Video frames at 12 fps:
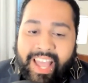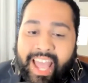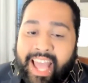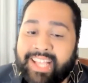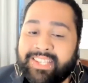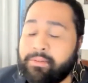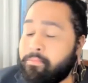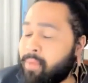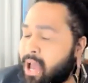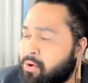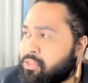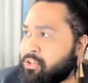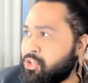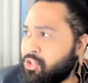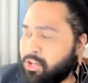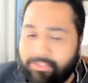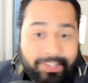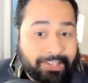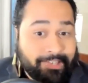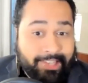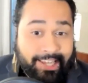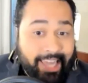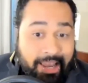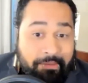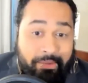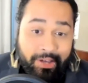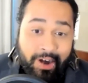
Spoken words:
and about the services that can be